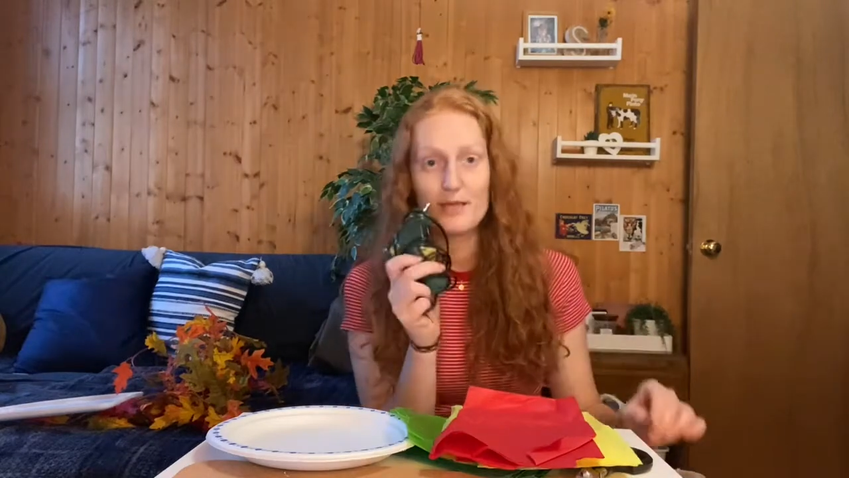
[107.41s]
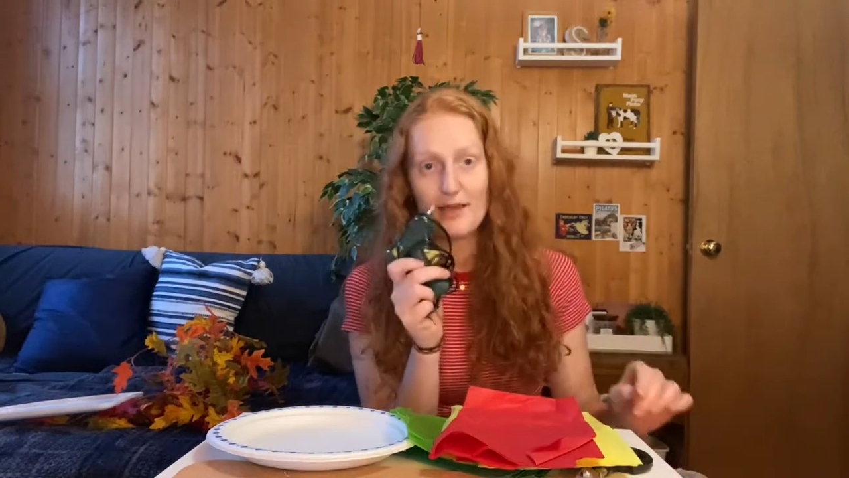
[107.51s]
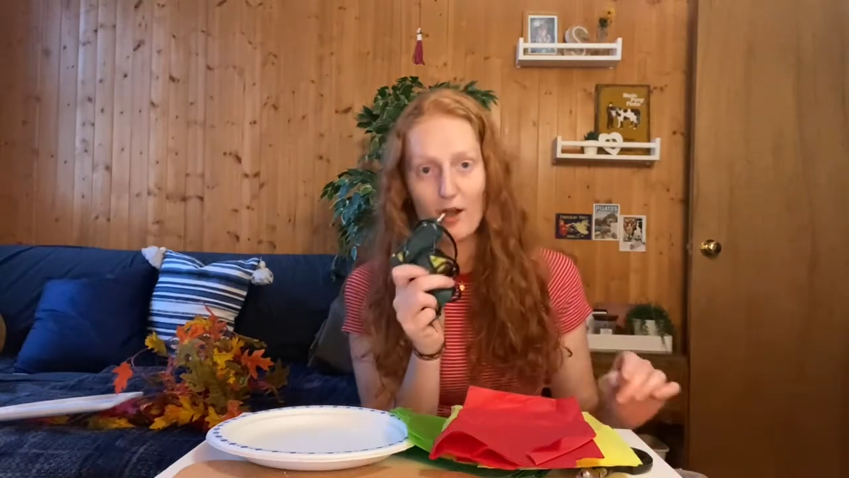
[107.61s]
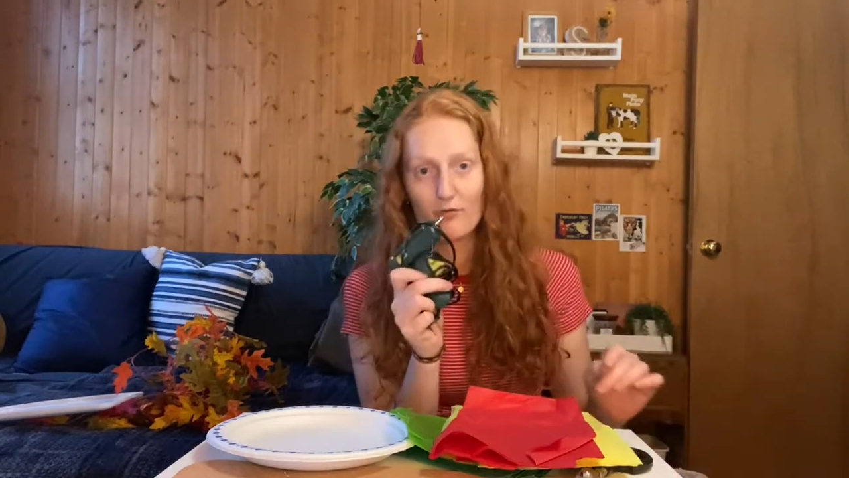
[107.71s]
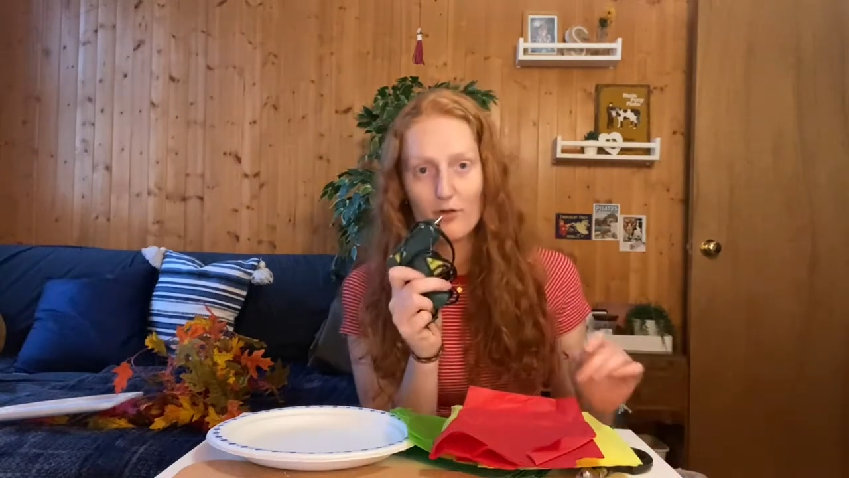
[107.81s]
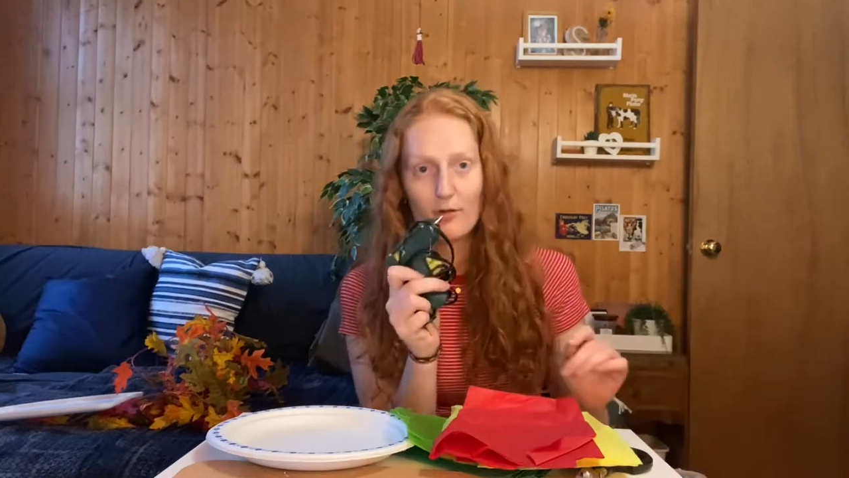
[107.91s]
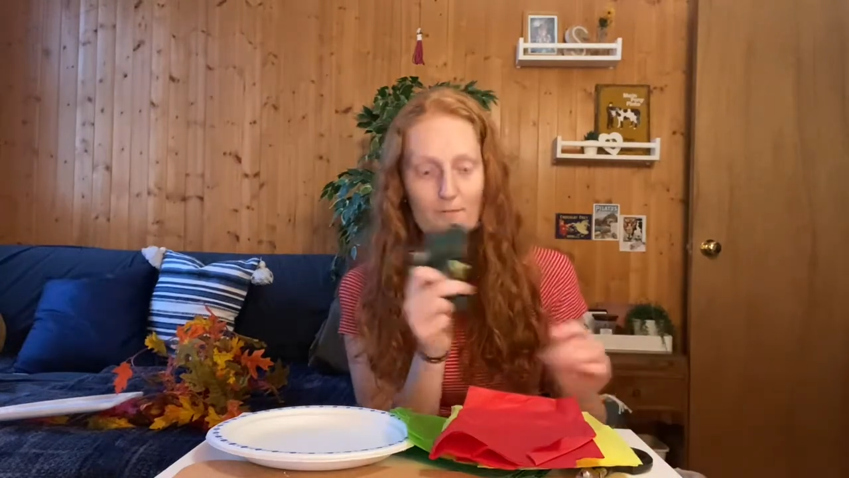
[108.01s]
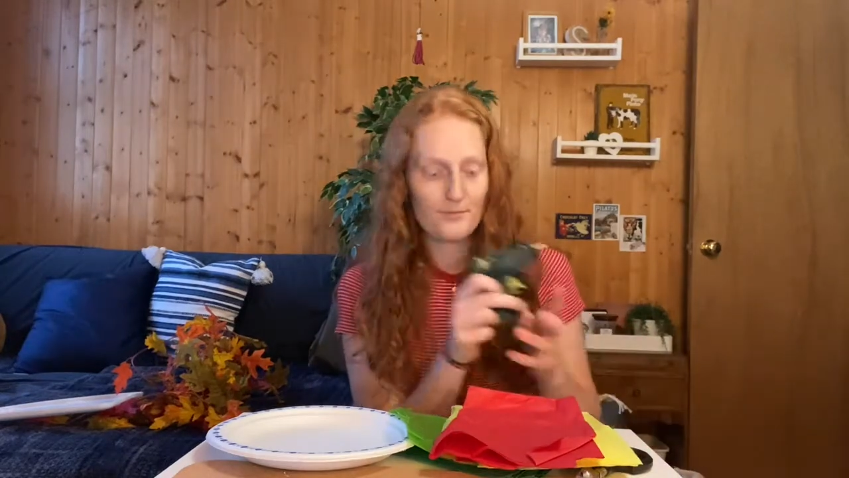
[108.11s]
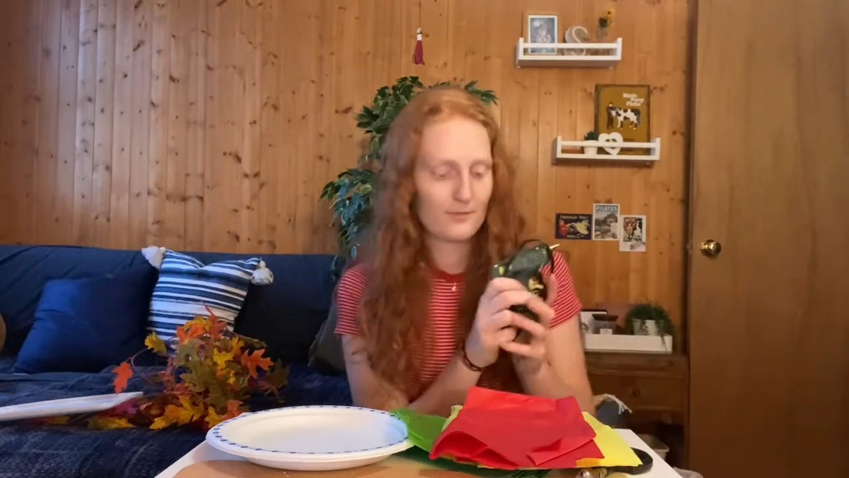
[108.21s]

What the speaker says: be careful.